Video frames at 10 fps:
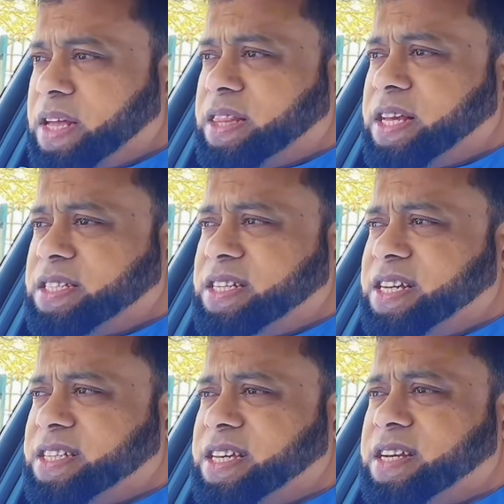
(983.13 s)
That's the
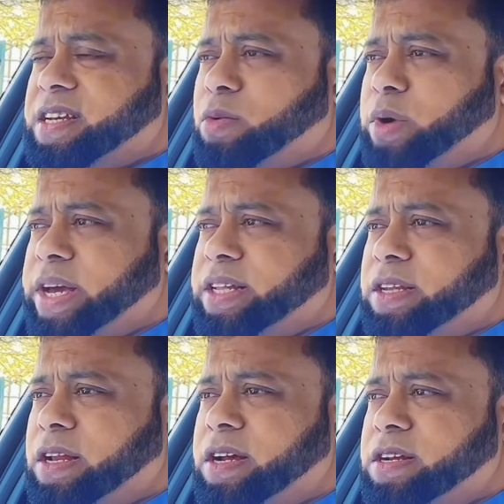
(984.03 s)
test center where the
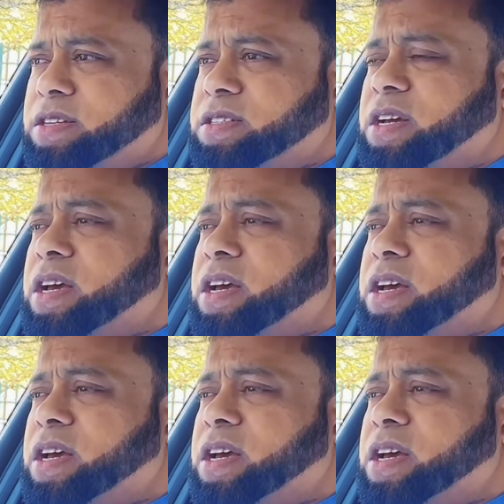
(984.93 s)
learners,